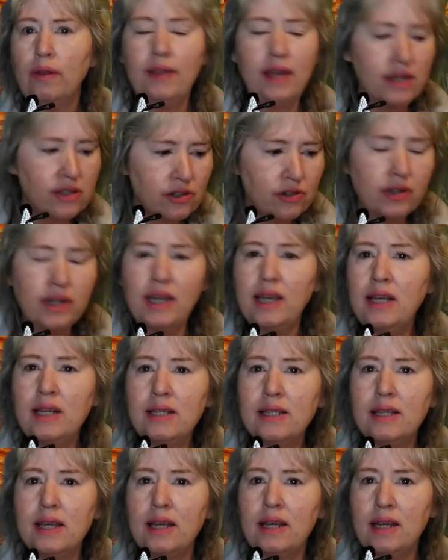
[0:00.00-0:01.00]
These are
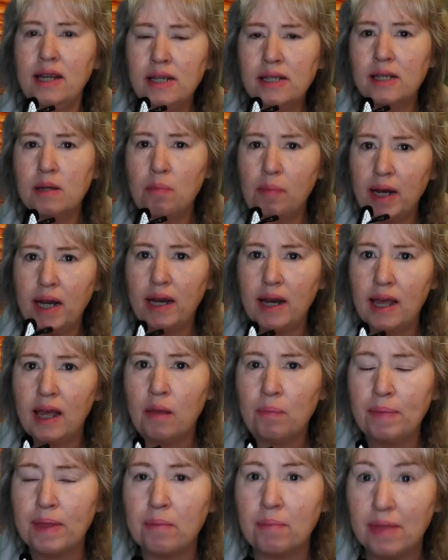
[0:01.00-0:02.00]
kids that need somebody to
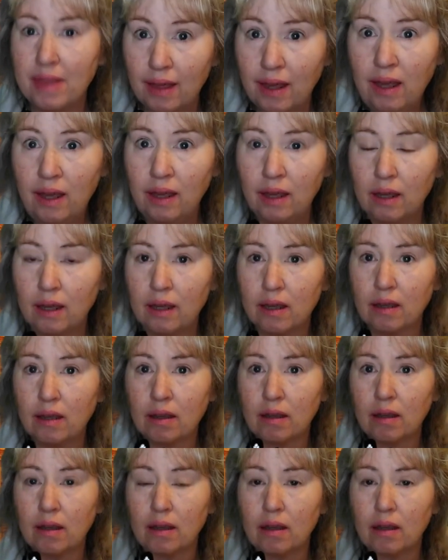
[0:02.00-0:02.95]
help them think.